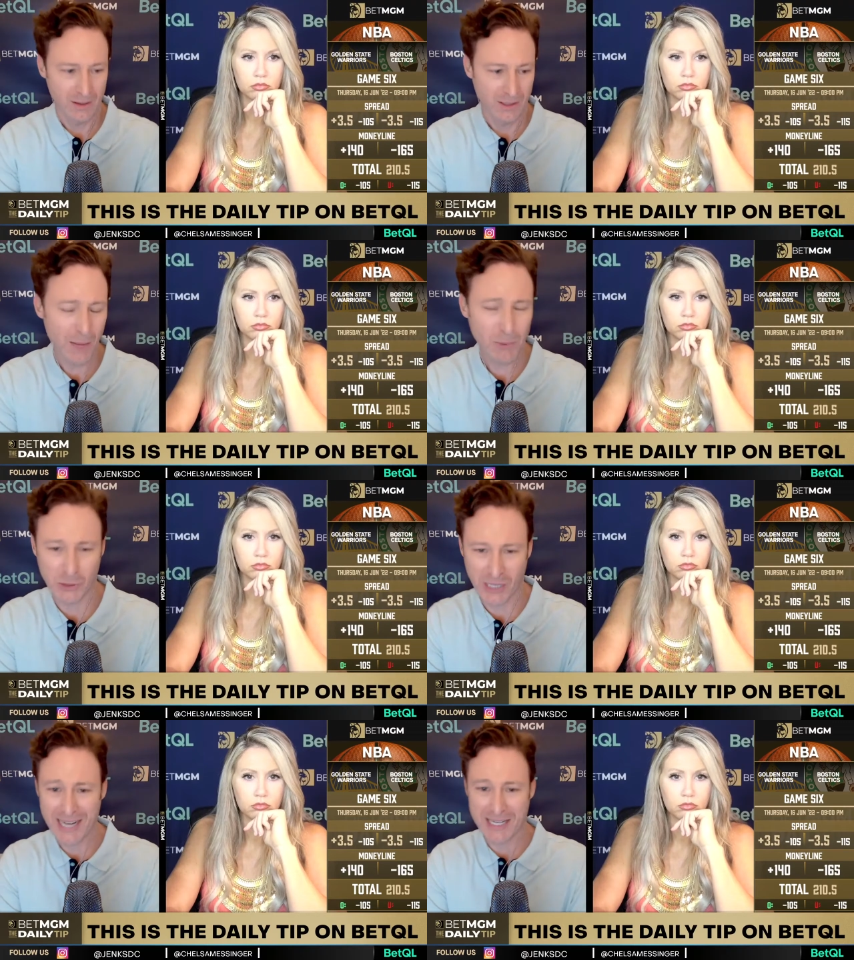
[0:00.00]
Speaker 1: Double
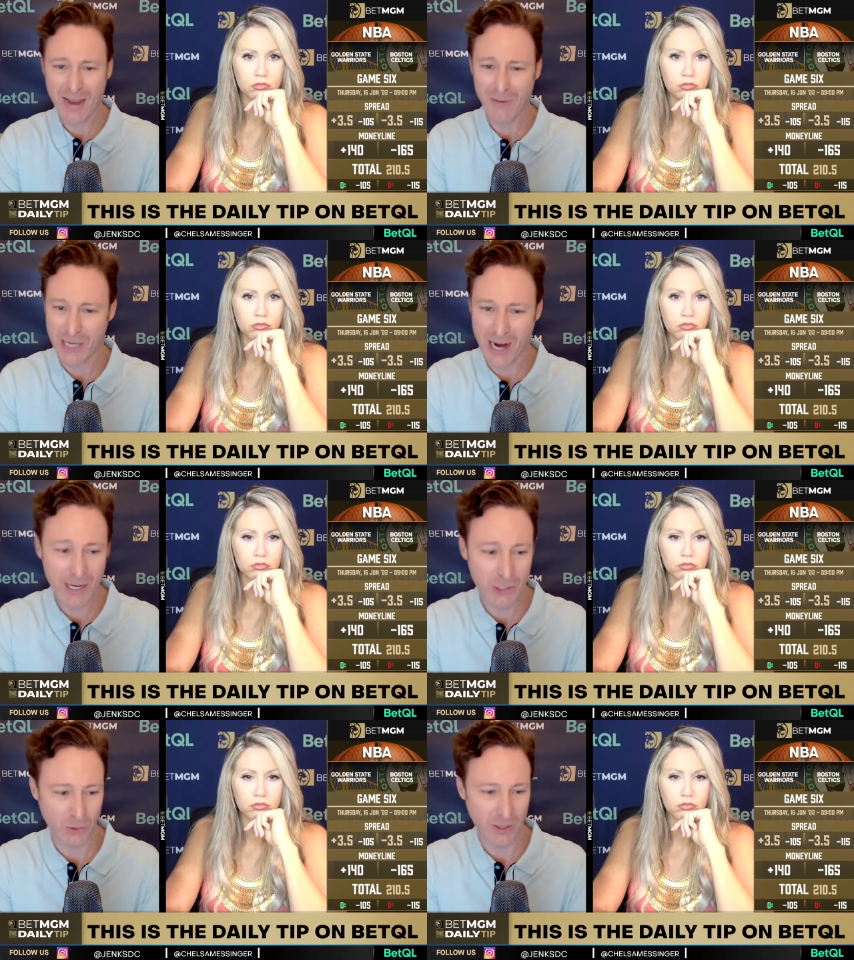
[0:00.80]
D, David
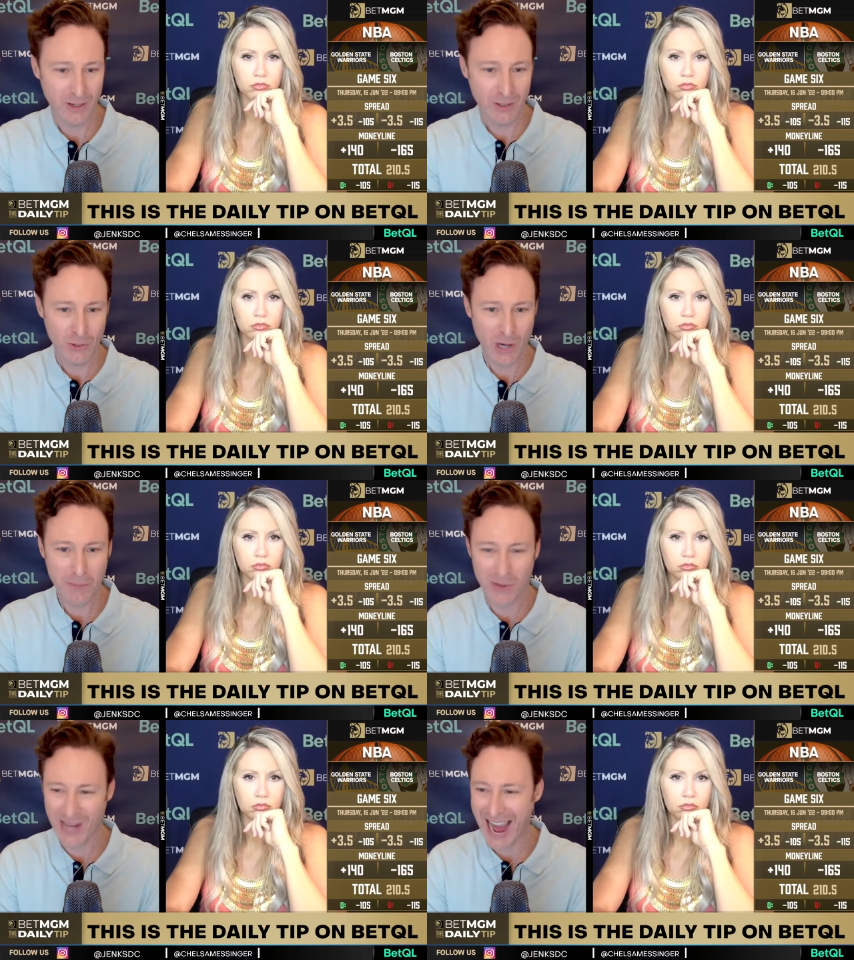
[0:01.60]
Dykstra,
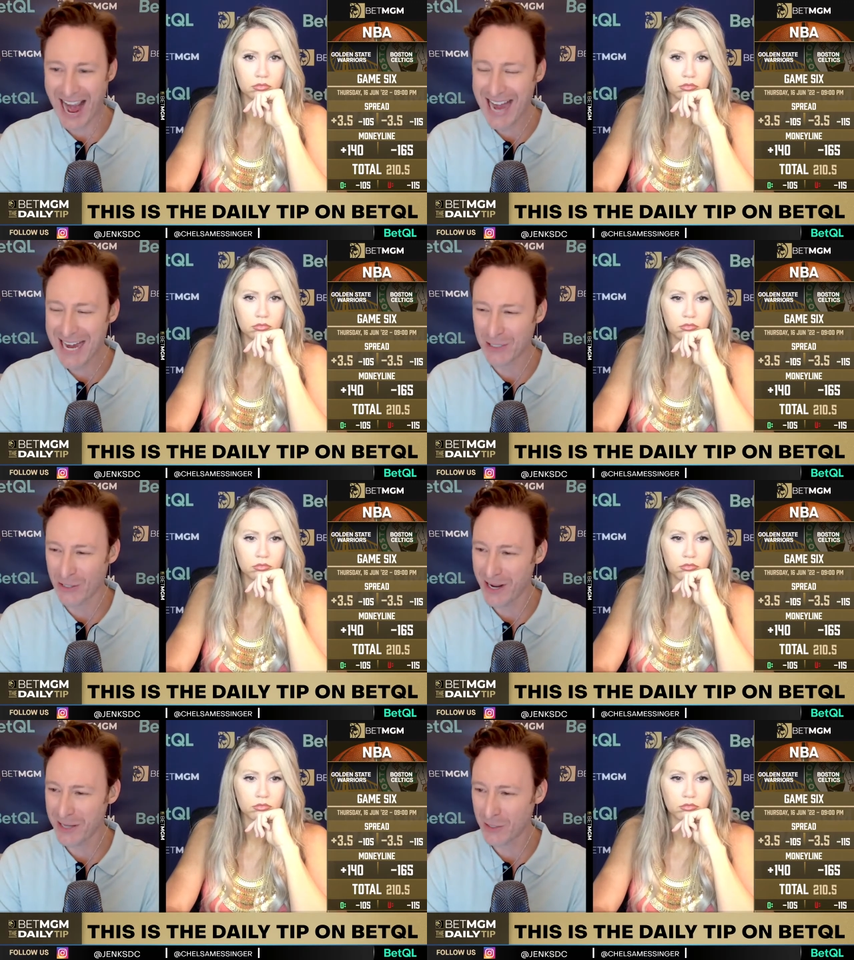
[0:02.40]
dropping the 80s
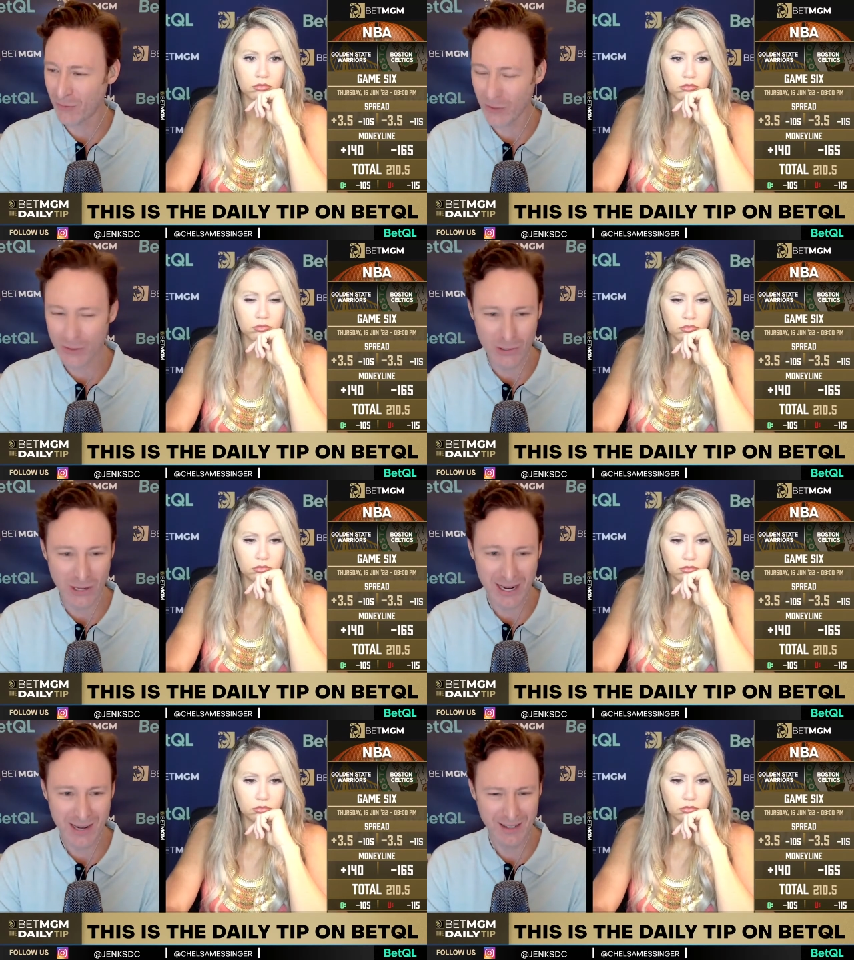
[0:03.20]
hits, it feels
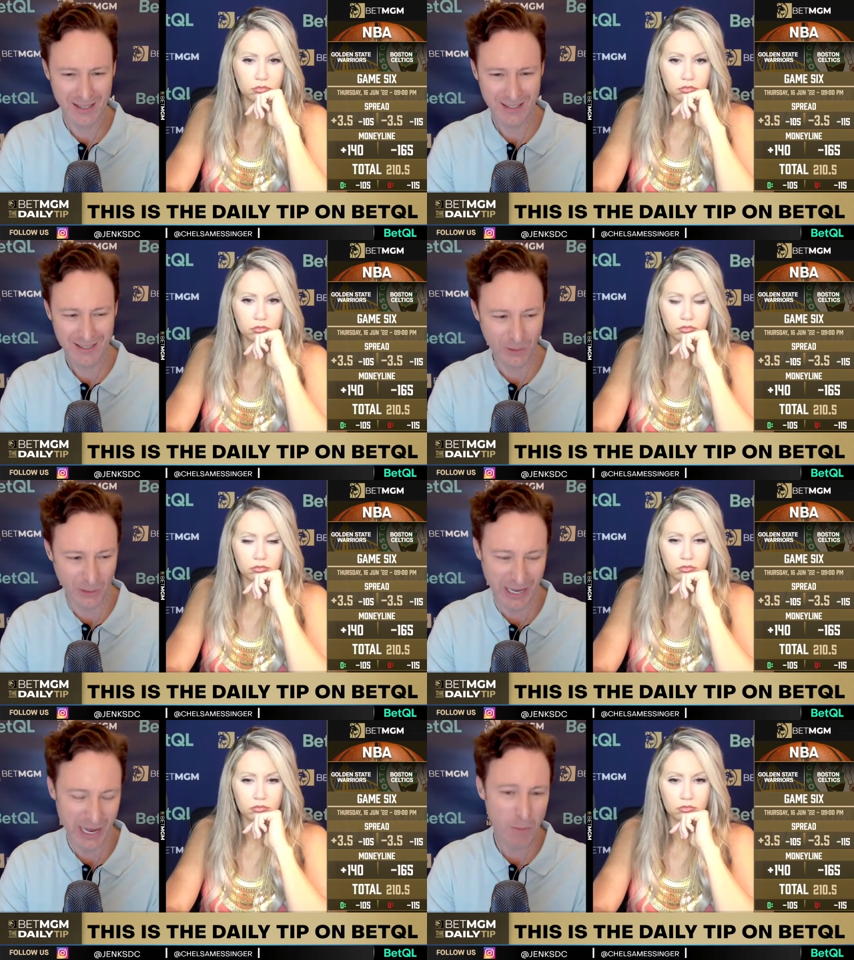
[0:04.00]
like. A
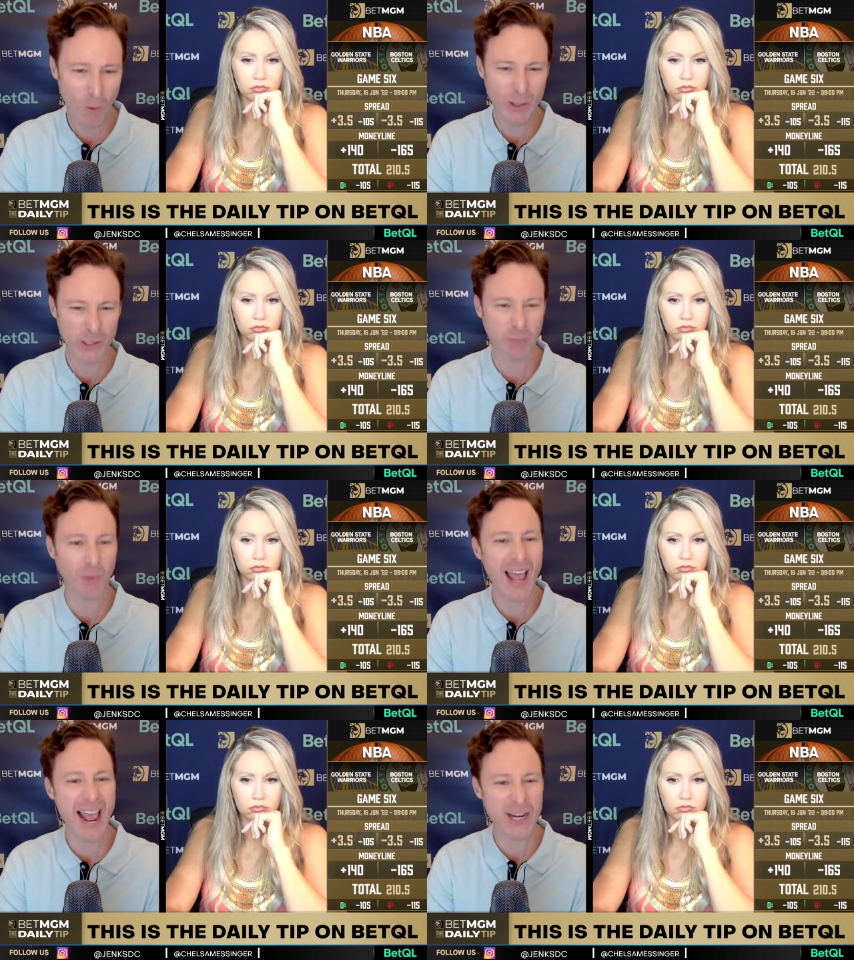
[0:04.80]
little keyboard
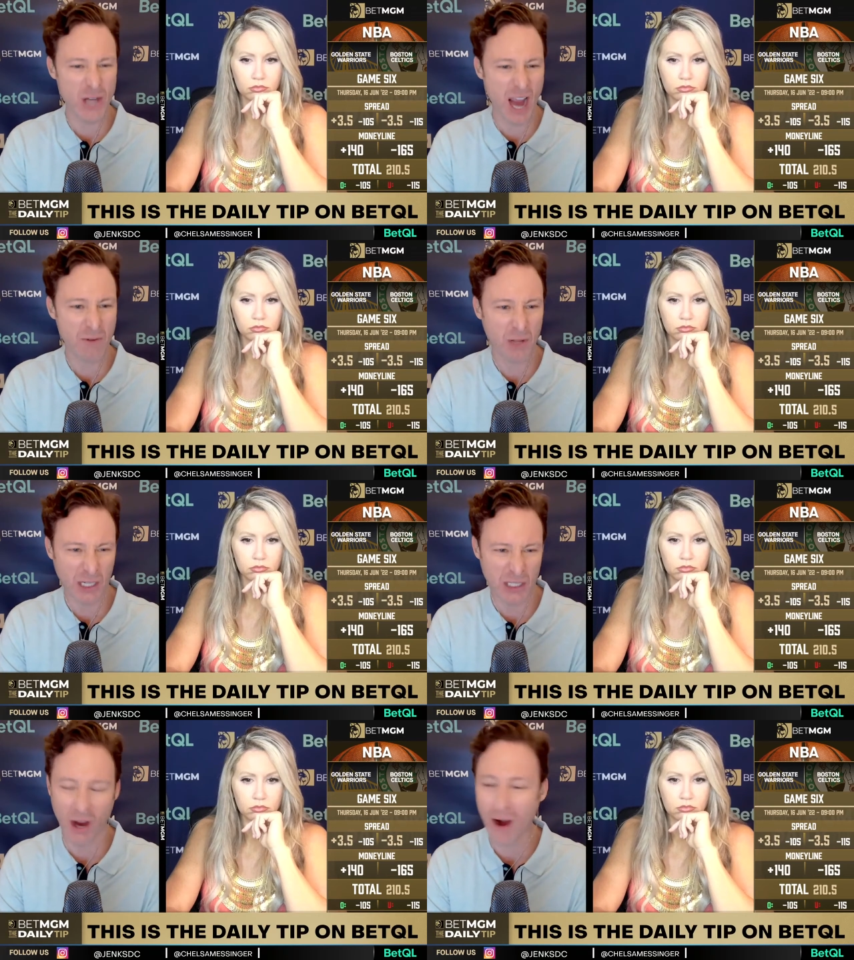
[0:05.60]
splash after the
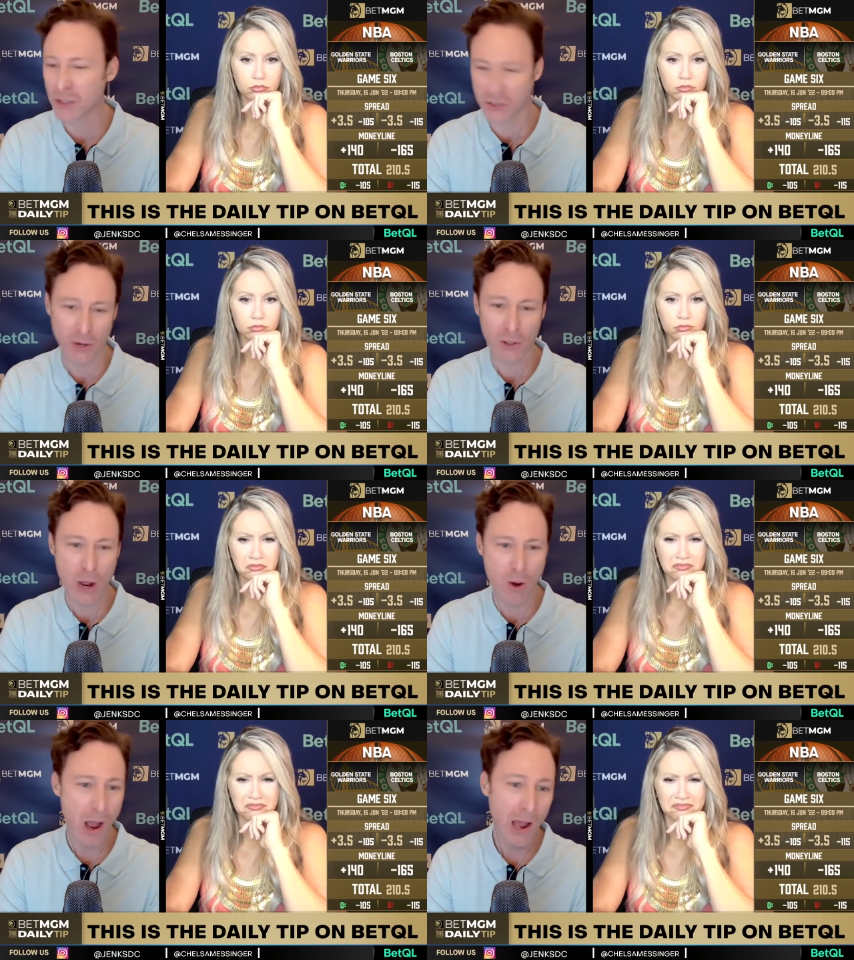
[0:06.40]
guitar
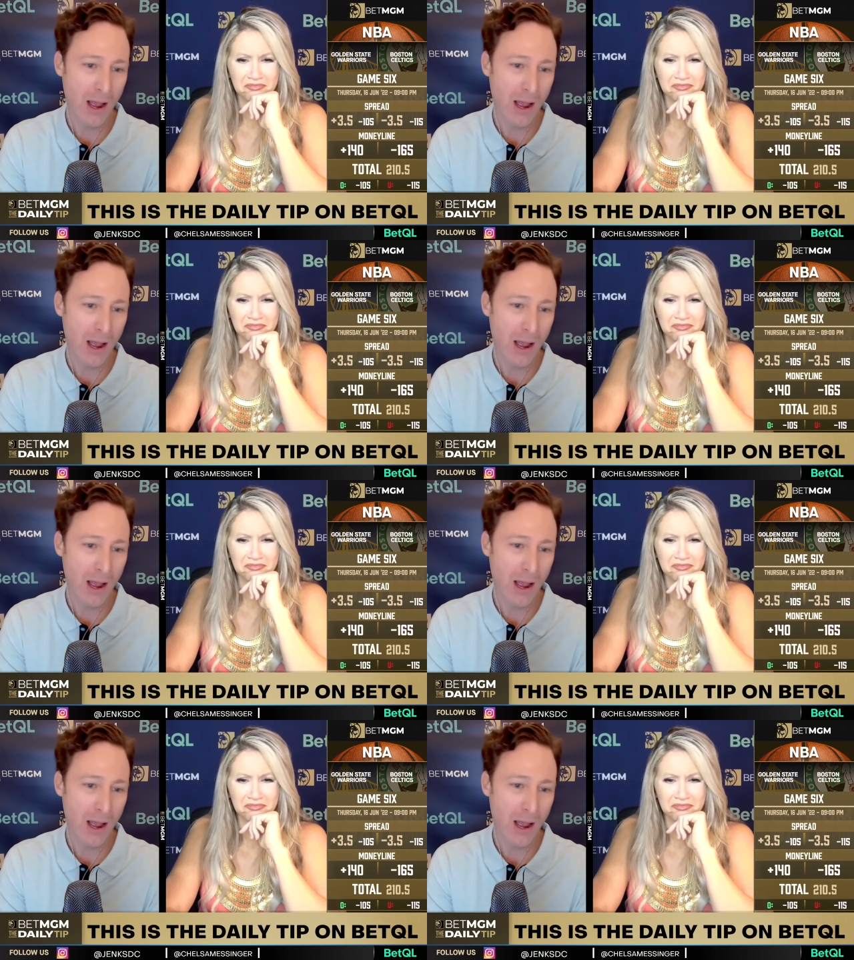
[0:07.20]
solo.